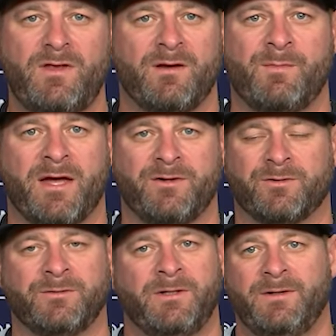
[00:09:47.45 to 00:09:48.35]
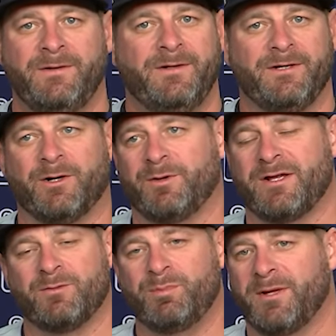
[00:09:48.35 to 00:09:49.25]
Emmanuel, you know, he
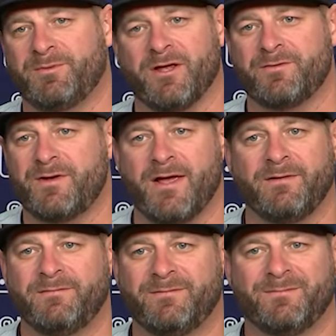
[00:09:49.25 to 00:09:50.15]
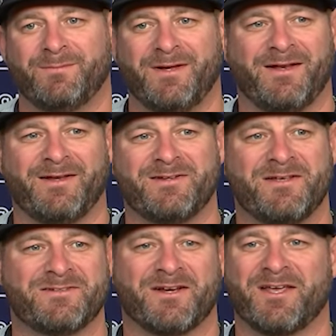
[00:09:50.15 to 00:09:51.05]
had the blip the other day, and
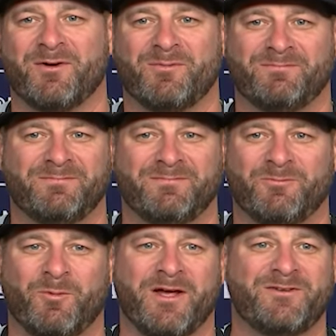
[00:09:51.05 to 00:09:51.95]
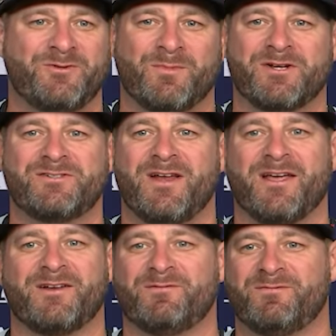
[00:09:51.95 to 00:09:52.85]
he's going to get way too much
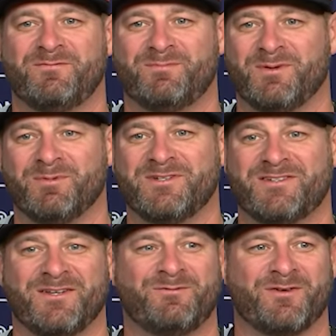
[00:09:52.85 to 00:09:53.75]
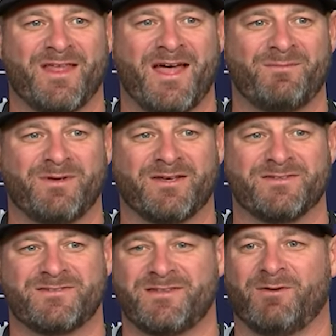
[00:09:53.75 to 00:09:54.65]
negative publicity for that,
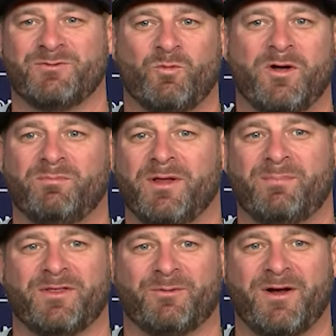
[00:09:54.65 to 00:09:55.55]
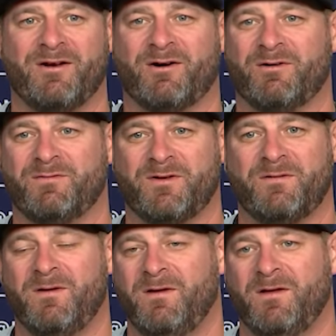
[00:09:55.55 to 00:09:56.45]
because that was one blip on the radar of a
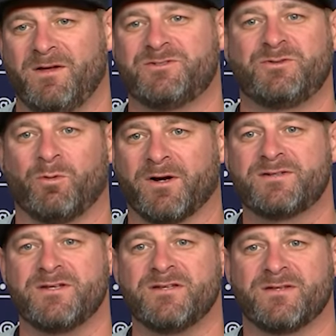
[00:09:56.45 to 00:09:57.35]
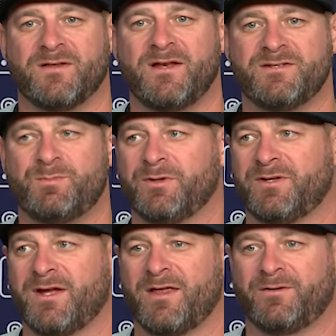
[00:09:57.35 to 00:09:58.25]
historic season that he's put
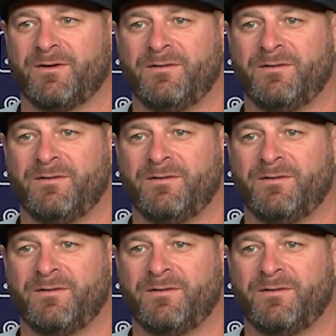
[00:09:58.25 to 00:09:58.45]
together.